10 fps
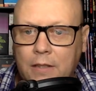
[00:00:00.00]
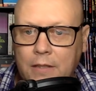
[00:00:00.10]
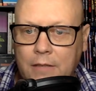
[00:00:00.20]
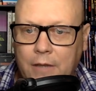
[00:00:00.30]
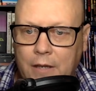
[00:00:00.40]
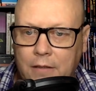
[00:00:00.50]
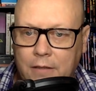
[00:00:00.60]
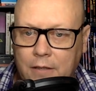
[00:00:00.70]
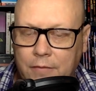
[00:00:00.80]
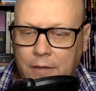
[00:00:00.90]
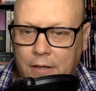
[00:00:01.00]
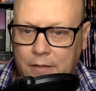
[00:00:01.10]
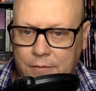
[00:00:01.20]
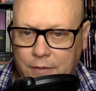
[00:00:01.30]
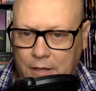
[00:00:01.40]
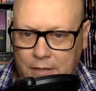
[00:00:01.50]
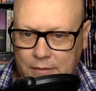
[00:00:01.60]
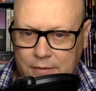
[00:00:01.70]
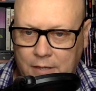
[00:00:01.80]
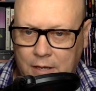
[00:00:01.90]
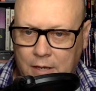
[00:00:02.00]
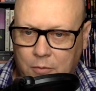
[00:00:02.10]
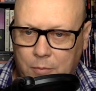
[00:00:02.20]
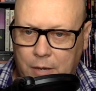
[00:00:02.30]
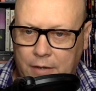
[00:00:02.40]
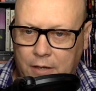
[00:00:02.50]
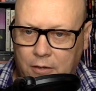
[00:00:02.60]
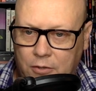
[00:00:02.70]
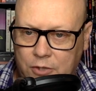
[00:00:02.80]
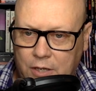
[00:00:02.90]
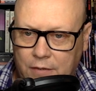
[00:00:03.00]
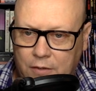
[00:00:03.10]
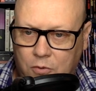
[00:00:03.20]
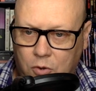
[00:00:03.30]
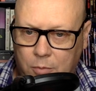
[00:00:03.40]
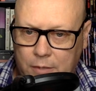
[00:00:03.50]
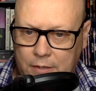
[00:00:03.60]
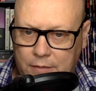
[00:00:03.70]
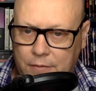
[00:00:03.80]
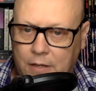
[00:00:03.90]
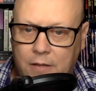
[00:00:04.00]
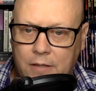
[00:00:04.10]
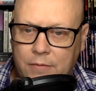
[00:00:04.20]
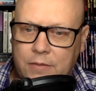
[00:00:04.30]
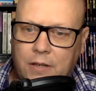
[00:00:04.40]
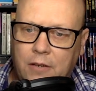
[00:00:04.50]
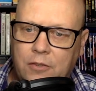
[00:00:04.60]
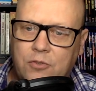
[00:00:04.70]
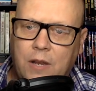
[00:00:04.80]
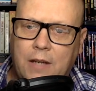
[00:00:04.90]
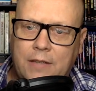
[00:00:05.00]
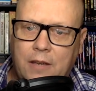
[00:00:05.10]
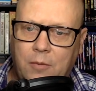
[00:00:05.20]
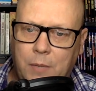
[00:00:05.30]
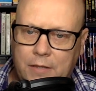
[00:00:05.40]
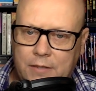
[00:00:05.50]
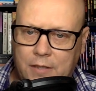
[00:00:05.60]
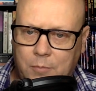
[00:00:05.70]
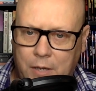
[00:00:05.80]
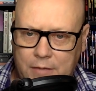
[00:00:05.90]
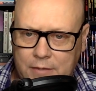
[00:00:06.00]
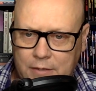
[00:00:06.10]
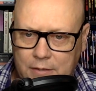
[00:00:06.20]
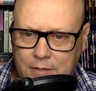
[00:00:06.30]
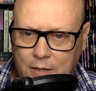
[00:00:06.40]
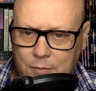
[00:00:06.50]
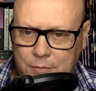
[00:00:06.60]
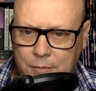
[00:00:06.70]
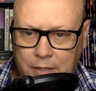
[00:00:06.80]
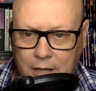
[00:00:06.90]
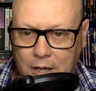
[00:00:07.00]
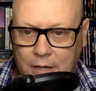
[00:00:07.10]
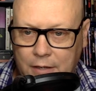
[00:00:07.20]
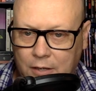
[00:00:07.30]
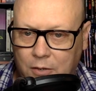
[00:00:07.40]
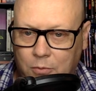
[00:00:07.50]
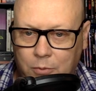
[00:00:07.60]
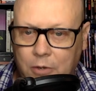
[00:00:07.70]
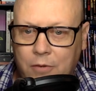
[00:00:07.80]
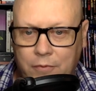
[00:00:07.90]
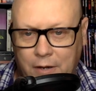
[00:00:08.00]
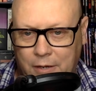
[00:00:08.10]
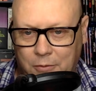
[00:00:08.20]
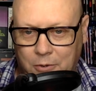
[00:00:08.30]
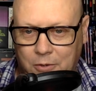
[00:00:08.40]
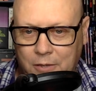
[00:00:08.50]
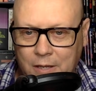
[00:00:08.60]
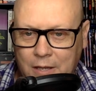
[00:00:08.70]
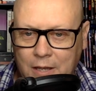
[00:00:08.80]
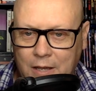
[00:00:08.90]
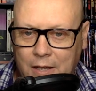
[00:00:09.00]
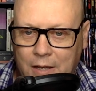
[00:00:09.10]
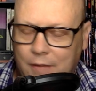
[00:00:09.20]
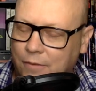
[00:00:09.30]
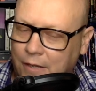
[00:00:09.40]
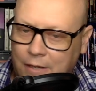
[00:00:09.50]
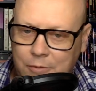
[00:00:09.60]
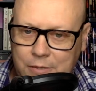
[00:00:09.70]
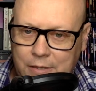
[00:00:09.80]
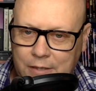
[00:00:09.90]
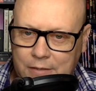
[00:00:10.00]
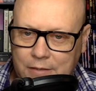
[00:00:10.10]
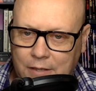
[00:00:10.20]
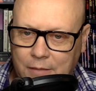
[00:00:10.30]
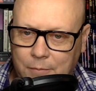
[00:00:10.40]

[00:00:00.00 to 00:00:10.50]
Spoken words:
Lee Van Cleef and his fans. When bounty hunter Jonathan Corbett, that's Van Cleef, is hired to track down a Mexican peasant, Thomas Millan, in a career-defining role, I forgot he was in this,